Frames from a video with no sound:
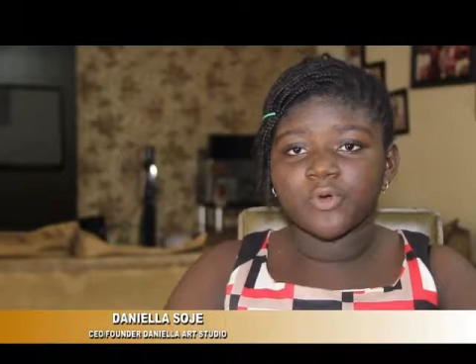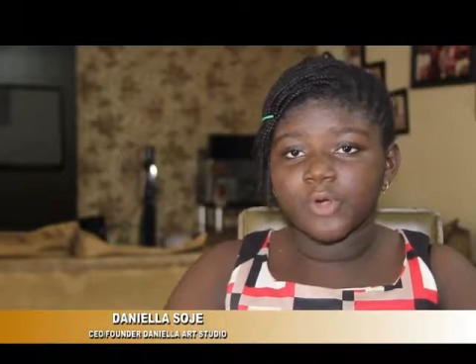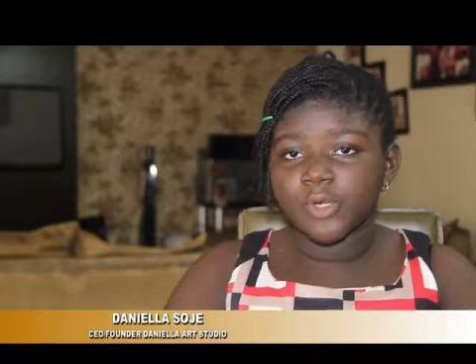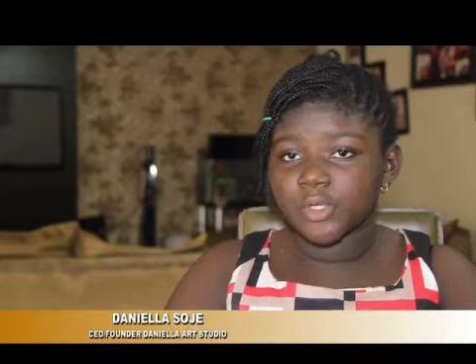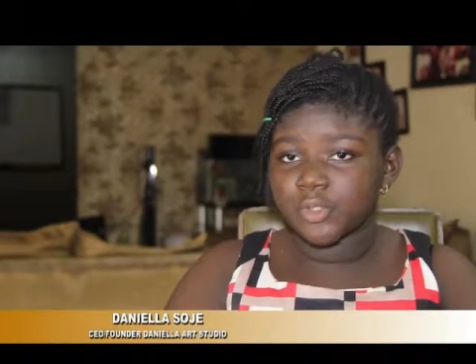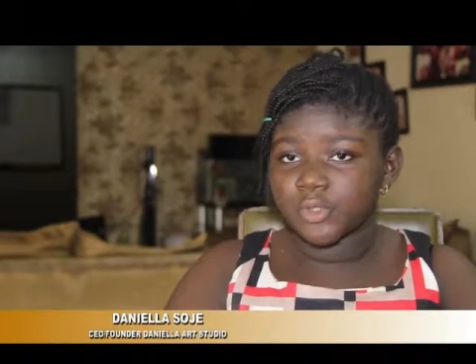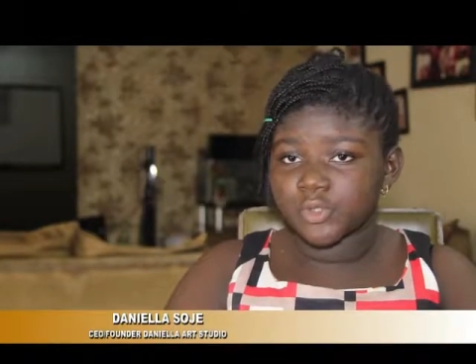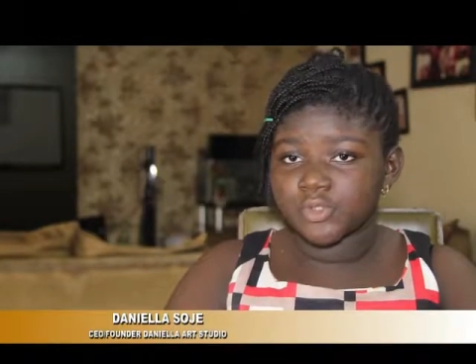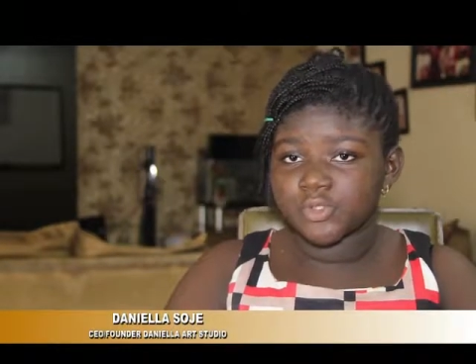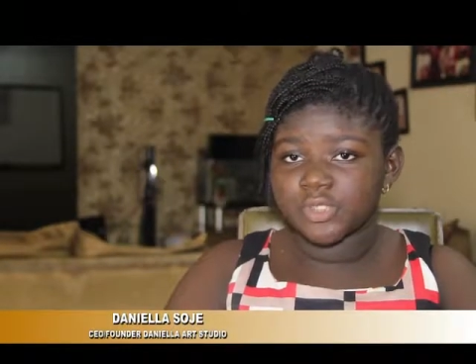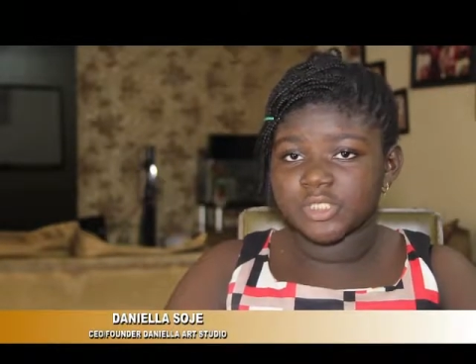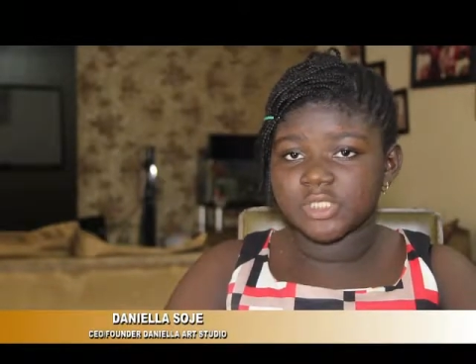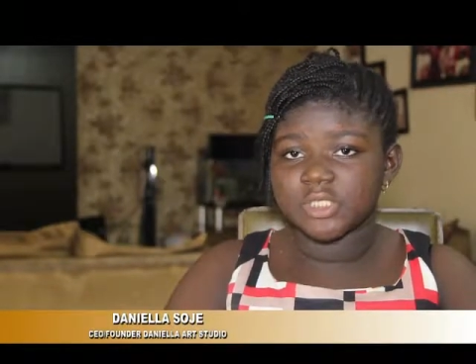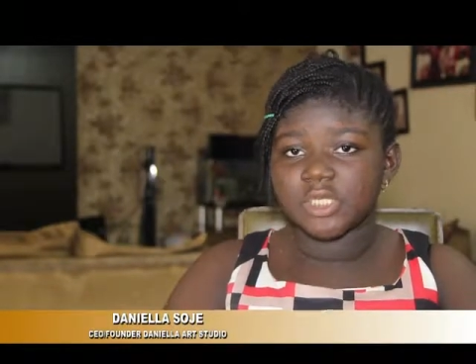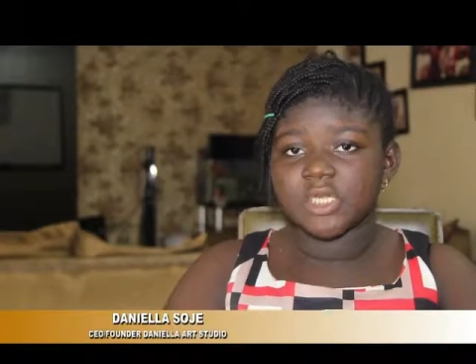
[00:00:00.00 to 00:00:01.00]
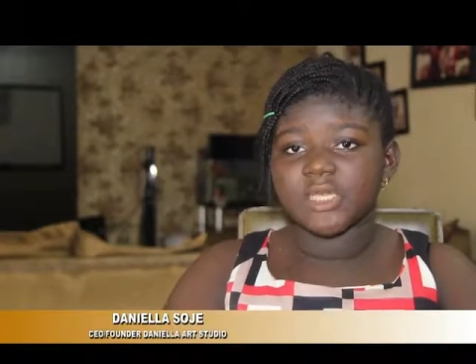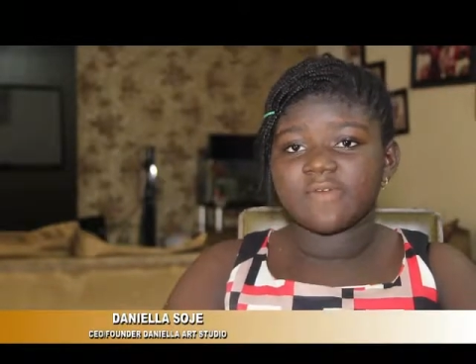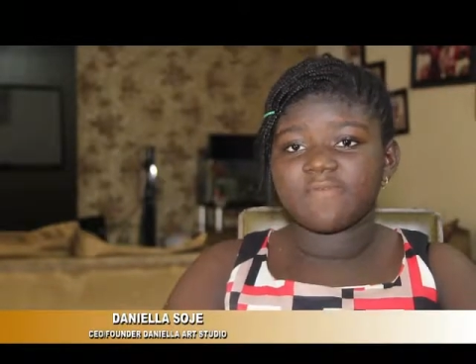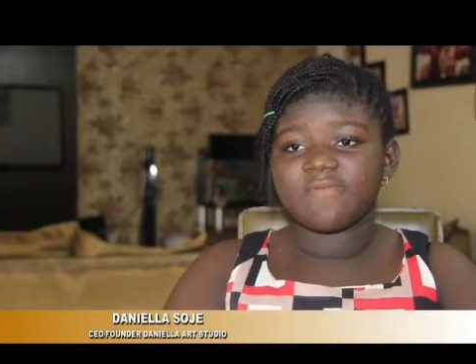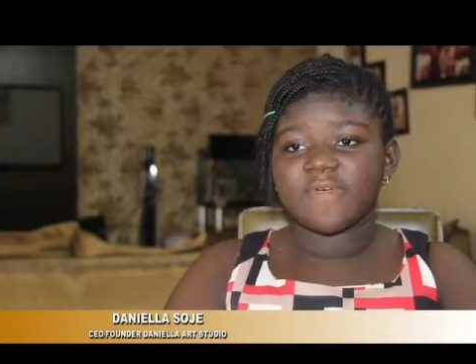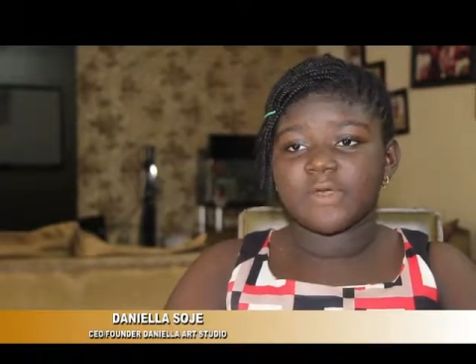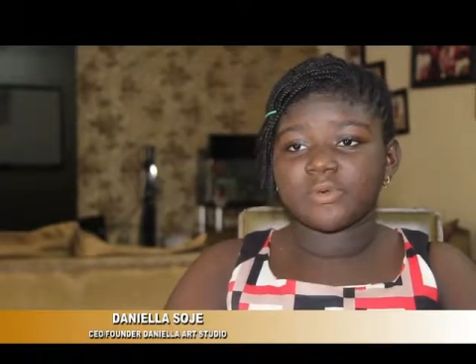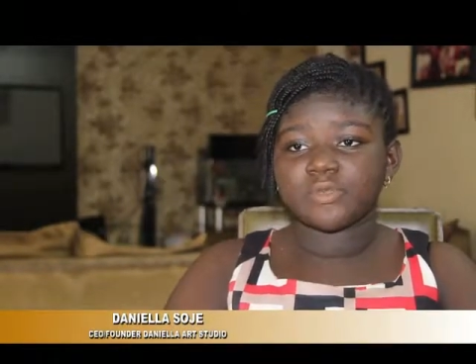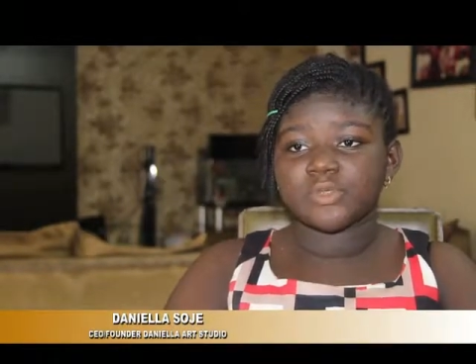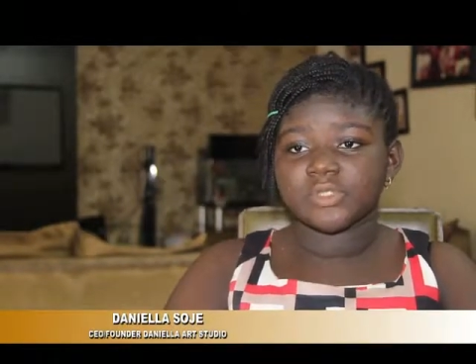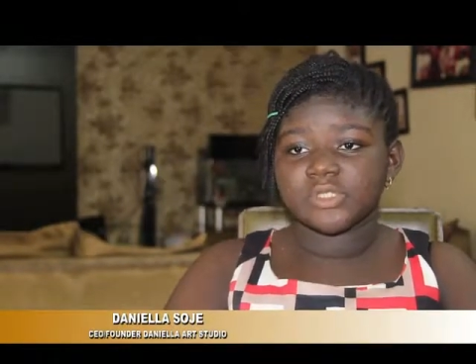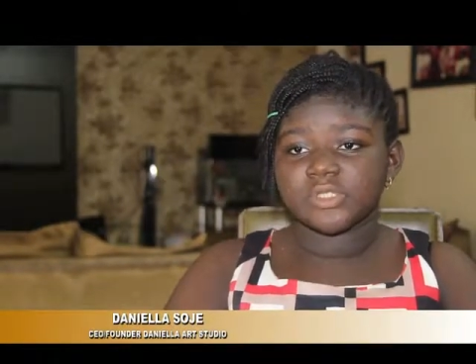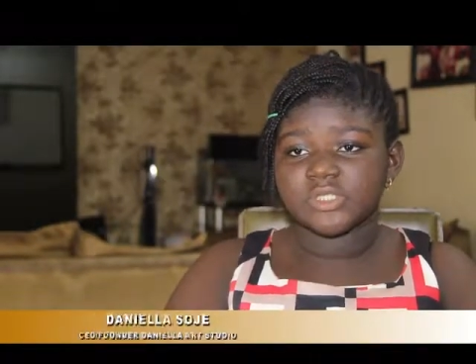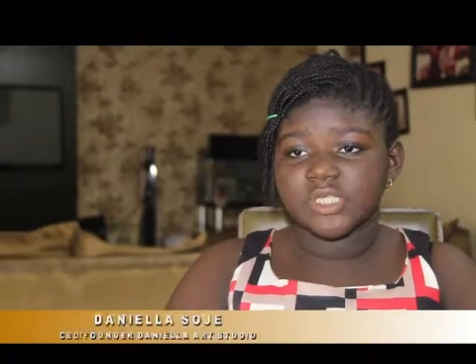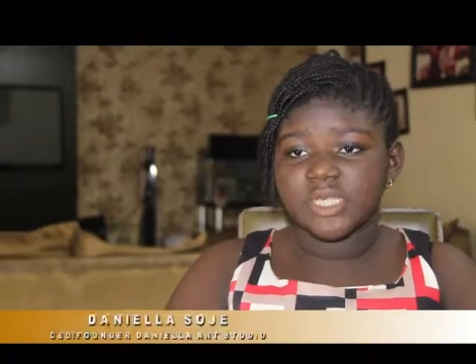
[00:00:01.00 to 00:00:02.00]
foreign countries if I would
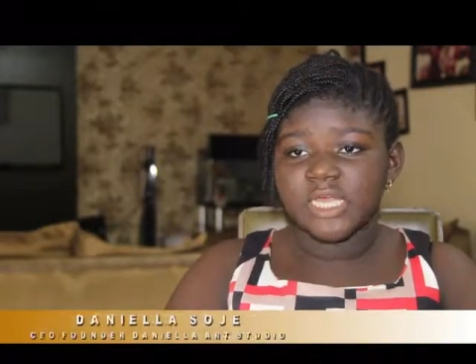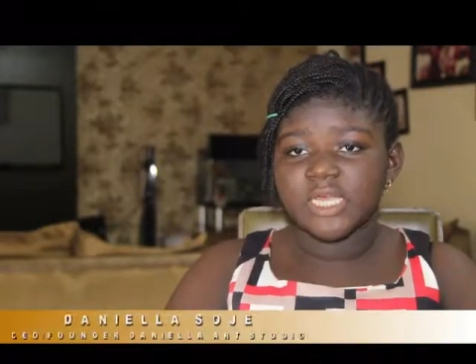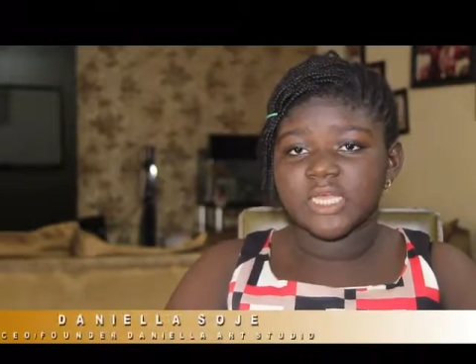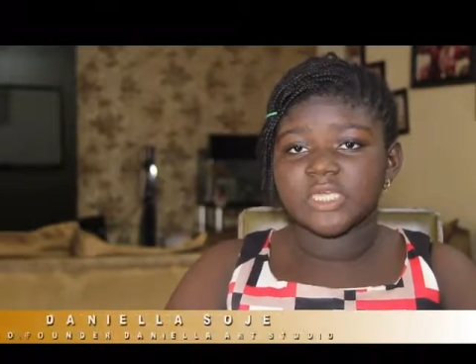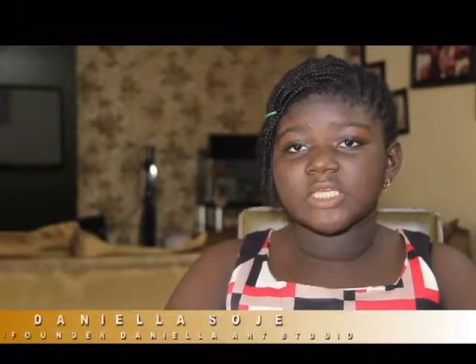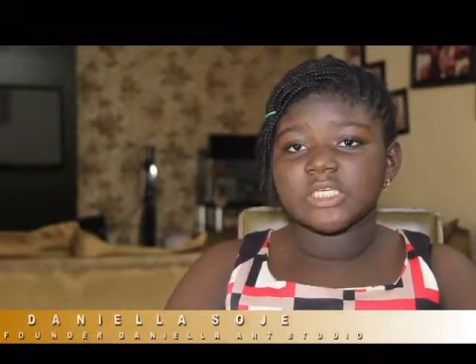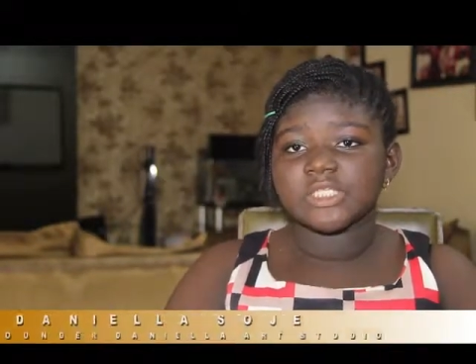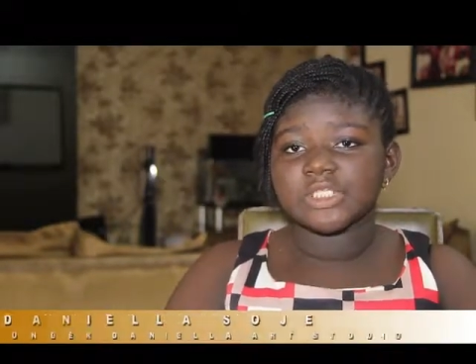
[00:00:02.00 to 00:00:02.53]
consider